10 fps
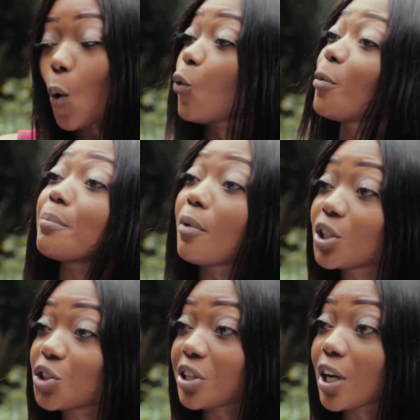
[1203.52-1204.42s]
we'll be
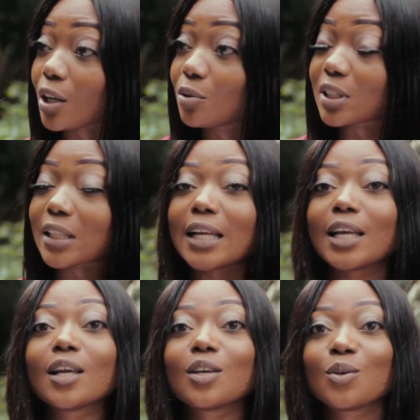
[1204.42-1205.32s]
monitoring
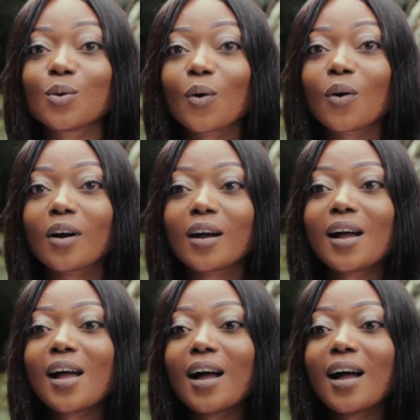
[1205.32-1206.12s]
closely your